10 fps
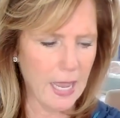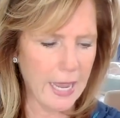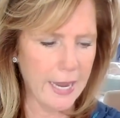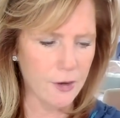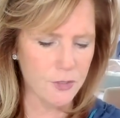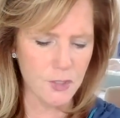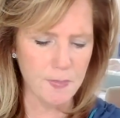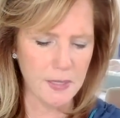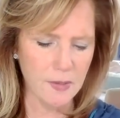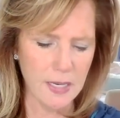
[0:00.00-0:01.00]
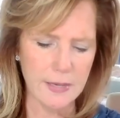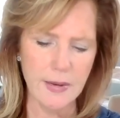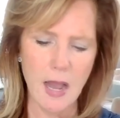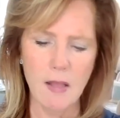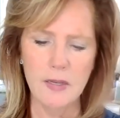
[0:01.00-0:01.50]
Air, Spirit,
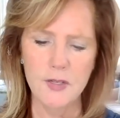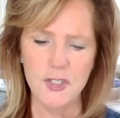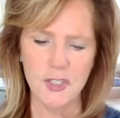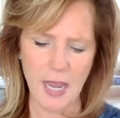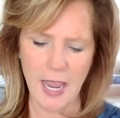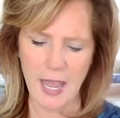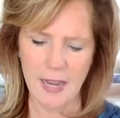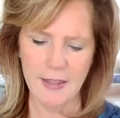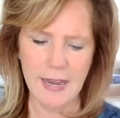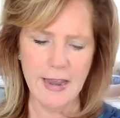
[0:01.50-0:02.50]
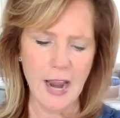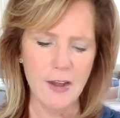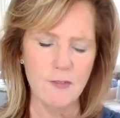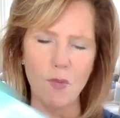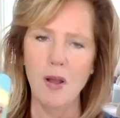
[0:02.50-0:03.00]
Knowledge, and the Knight
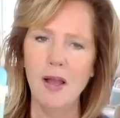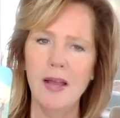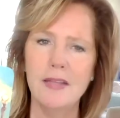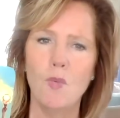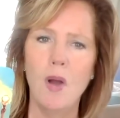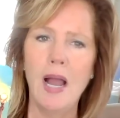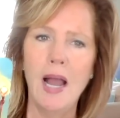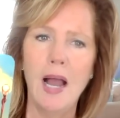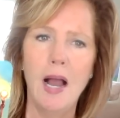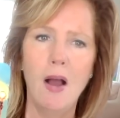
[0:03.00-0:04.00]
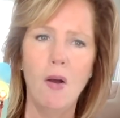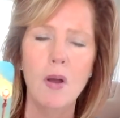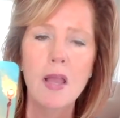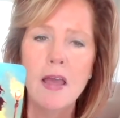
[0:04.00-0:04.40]
of Wands. Wow.